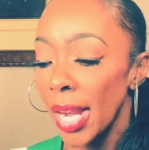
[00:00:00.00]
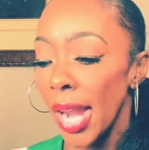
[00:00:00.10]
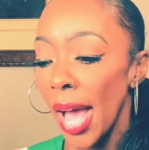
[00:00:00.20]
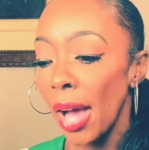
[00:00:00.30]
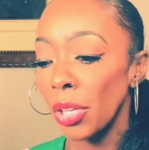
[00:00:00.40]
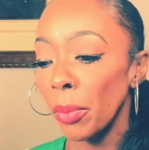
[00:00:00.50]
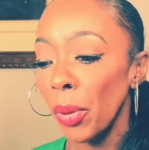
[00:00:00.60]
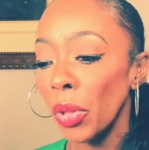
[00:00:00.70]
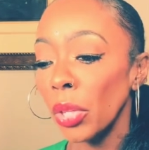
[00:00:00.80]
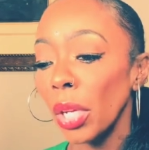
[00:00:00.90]
Now,
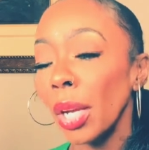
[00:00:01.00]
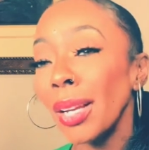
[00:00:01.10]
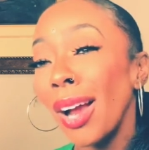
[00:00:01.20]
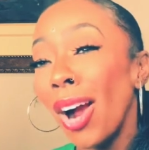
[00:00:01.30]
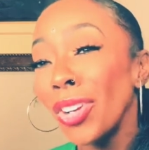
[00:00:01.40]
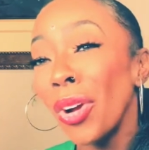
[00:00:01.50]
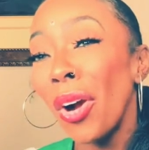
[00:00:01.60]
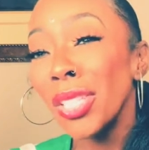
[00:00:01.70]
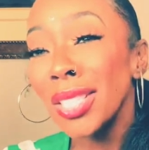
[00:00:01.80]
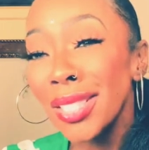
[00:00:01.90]
you're
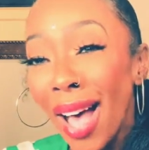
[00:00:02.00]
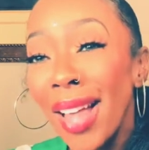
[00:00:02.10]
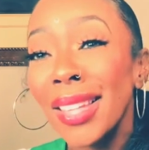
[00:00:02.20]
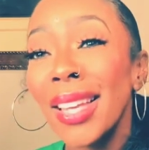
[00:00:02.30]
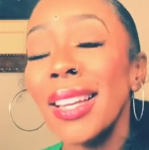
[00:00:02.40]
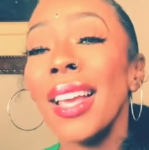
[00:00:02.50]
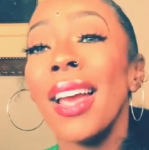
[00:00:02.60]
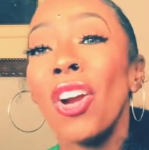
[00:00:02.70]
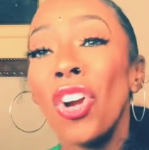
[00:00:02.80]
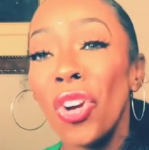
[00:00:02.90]
a solid
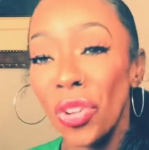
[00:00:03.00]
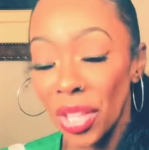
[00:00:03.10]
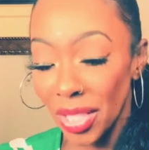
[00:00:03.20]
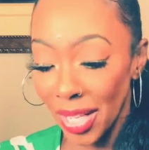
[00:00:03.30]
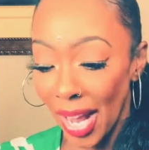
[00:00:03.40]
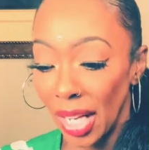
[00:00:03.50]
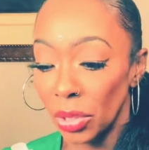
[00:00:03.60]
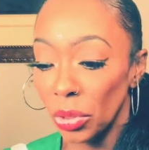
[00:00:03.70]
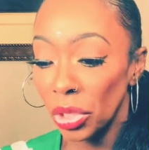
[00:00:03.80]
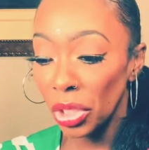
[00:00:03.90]
earth
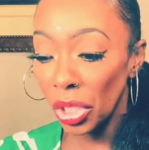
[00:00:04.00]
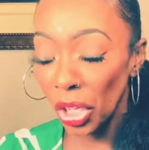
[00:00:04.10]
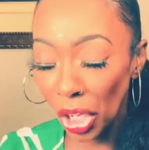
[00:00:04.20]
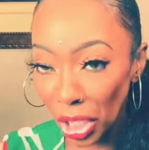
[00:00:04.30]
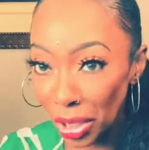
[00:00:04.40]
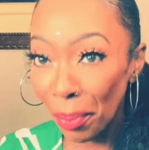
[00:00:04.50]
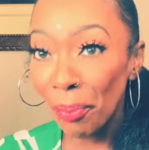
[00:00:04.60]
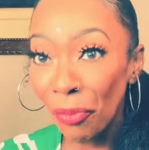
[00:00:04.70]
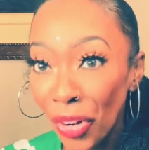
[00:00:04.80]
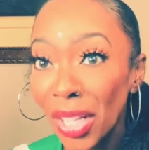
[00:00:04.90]
signs, which is it's a
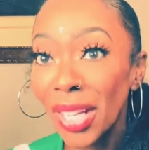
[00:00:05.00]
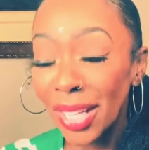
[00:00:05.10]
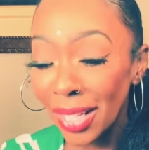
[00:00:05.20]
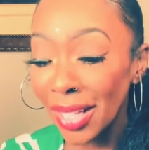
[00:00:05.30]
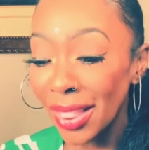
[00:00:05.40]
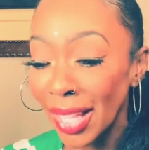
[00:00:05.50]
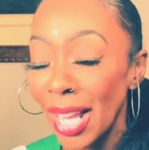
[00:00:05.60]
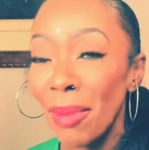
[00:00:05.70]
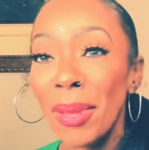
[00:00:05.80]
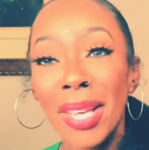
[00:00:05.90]
really good
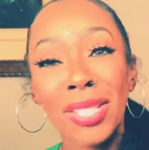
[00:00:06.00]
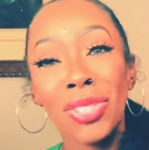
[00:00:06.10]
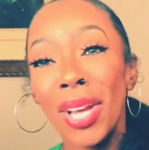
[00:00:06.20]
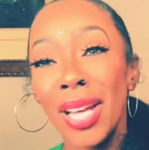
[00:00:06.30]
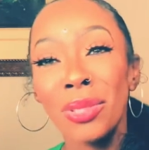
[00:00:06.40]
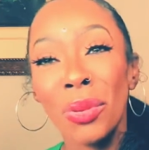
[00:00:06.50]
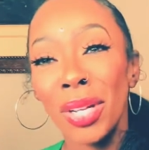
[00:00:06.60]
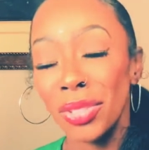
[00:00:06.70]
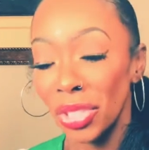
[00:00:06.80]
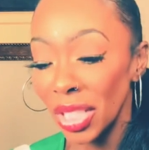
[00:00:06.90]
thing because you guys will
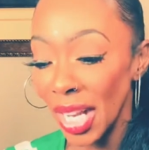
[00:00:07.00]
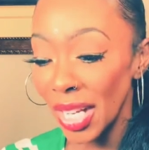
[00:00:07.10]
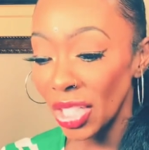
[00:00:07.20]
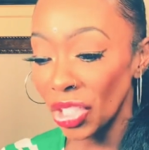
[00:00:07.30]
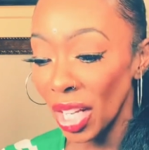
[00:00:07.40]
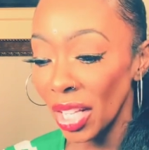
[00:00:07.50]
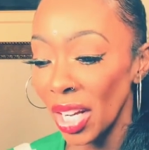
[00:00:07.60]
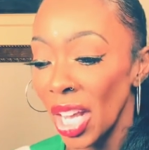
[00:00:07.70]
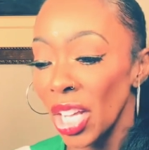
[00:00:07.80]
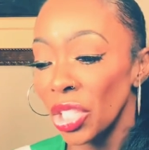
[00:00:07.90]
understand each
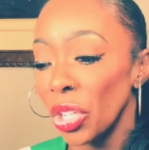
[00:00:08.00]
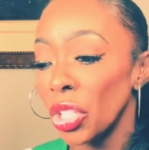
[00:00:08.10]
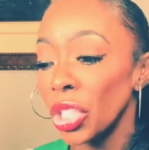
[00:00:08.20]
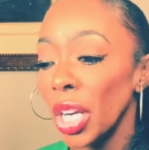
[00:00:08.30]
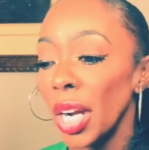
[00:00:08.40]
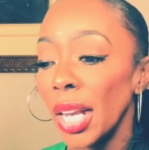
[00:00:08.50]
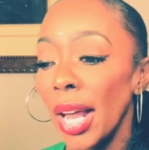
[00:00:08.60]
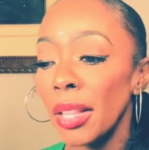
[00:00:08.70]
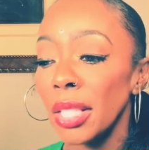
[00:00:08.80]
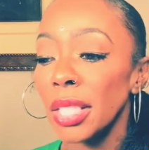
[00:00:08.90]
other. So you share a
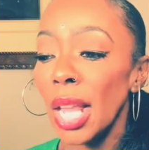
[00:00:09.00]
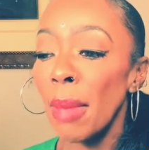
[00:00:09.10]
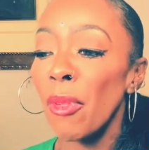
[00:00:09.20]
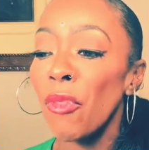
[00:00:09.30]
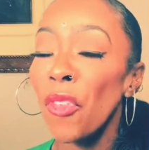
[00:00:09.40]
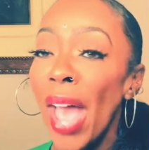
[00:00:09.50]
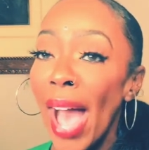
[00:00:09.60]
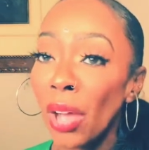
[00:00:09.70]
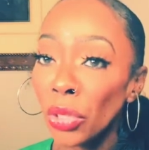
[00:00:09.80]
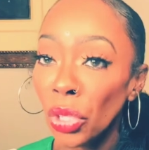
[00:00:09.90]
lot of the same
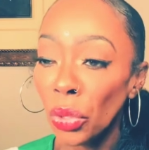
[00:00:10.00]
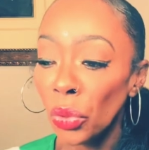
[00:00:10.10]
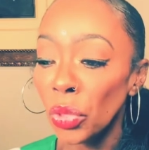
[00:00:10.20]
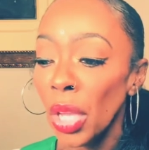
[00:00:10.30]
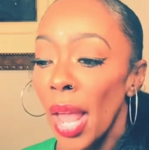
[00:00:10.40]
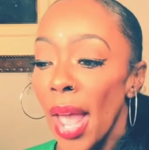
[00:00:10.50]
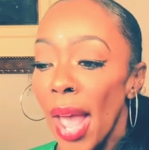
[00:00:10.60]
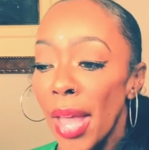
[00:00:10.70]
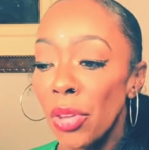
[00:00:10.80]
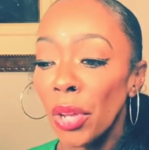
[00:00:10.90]
values,
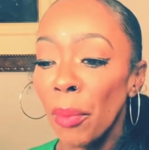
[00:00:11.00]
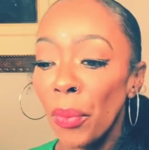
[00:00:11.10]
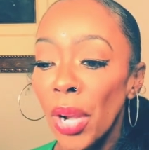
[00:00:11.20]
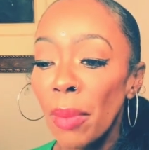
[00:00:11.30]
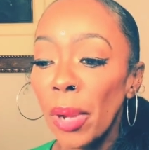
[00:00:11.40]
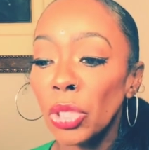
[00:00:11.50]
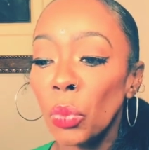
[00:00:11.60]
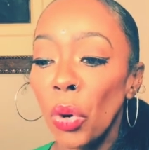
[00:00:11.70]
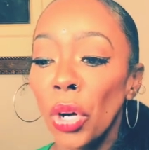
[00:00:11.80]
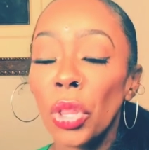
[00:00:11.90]
and you can pretty much
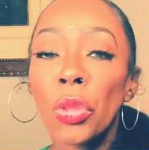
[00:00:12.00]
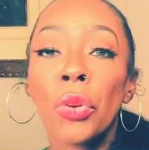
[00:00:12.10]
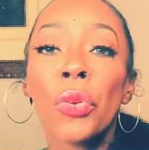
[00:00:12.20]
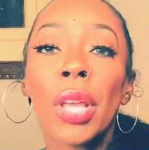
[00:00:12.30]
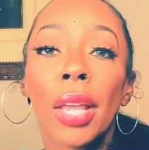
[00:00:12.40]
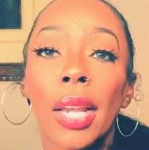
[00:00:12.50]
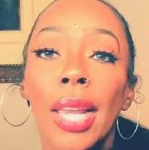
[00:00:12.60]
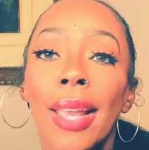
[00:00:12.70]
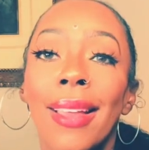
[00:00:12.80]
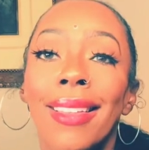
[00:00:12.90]
work through
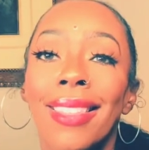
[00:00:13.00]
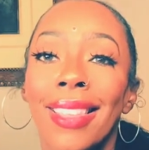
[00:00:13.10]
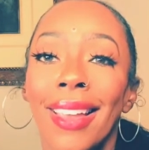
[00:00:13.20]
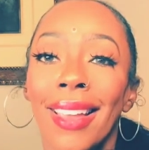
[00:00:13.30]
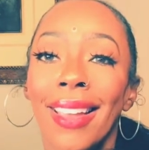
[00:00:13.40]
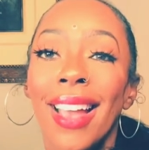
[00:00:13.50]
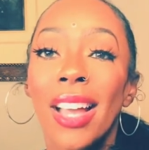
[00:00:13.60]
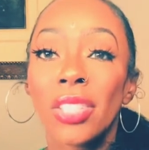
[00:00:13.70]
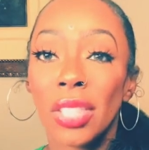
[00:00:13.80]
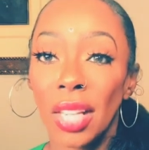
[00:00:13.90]
anything
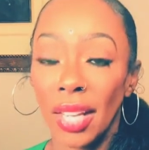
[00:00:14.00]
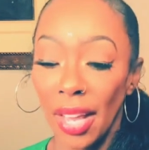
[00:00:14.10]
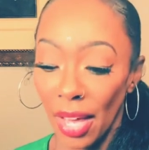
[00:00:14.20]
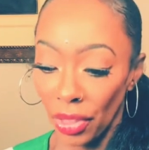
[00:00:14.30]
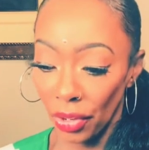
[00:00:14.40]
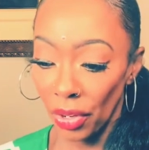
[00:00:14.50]
together,